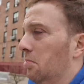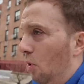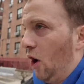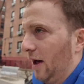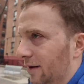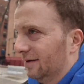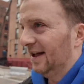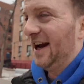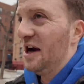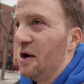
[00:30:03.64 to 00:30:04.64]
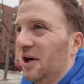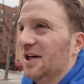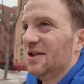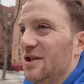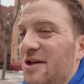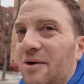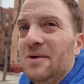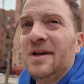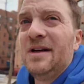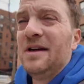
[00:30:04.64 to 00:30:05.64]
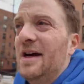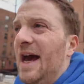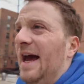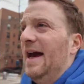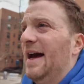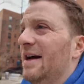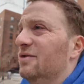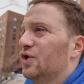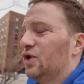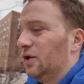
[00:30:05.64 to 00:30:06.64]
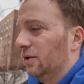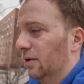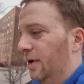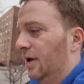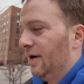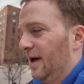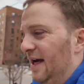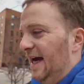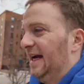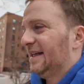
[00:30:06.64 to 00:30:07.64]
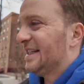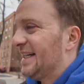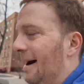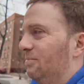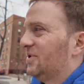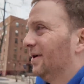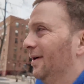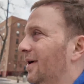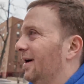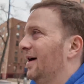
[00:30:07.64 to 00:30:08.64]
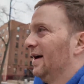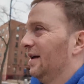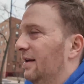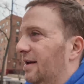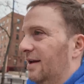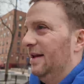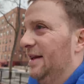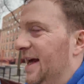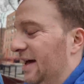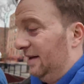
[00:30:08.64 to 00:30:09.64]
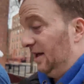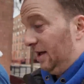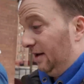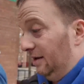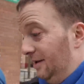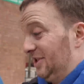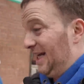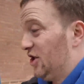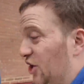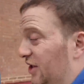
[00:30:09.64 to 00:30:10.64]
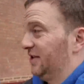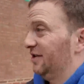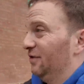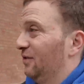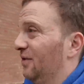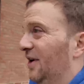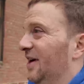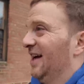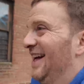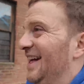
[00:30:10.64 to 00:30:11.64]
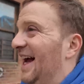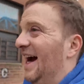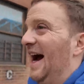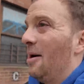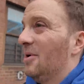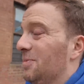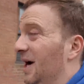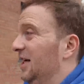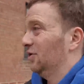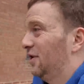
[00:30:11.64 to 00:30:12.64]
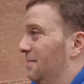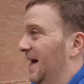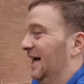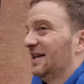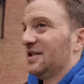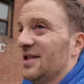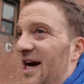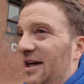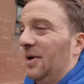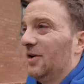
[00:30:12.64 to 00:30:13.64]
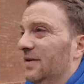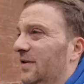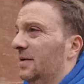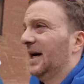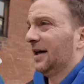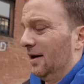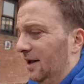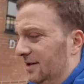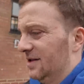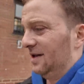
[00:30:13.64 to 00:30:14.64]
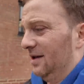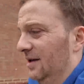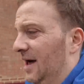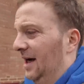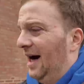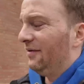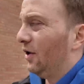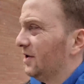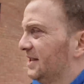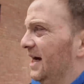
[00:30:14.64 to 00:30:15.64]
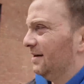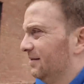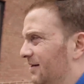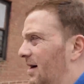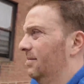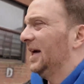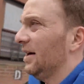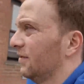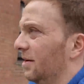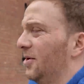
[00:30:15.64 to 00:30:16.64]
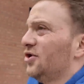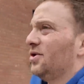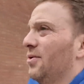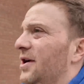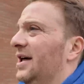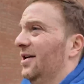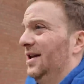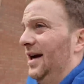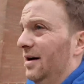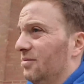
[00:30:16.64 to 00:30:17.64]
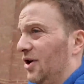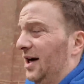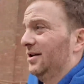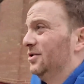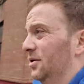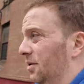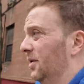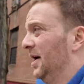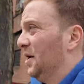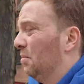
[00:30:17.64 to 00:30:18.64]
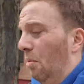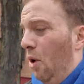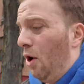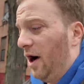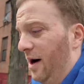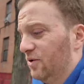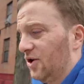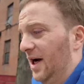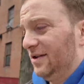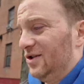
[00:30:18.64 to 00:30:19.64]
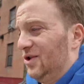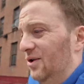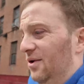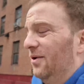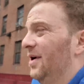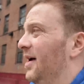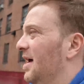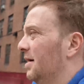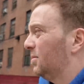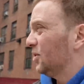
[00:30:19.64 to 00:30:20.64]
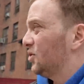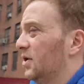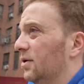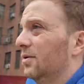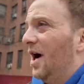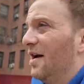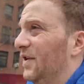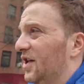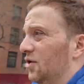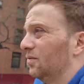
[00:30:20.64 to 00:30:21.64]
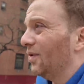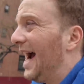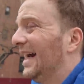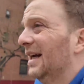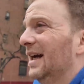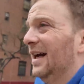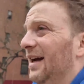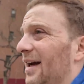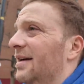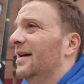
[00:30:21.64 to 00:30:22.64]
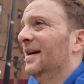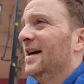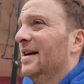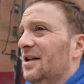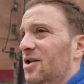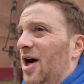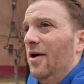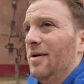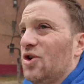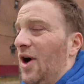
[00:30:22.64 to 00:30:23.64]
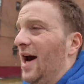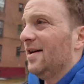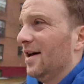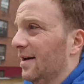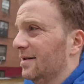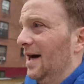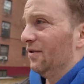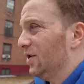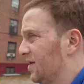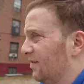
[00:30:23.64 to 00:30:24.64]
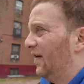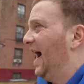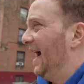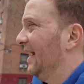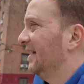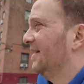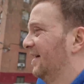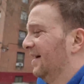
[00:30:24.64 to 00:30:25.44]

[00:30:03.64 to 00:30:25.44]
more than I already do, and to accept the limitations of how much money you can make as a documentary filmmaker. And I've always done a bit of commercial work here and there. I'm trying to do more. I'm trying to pursue nonfiction writing, and, you know, I'm trying to diversify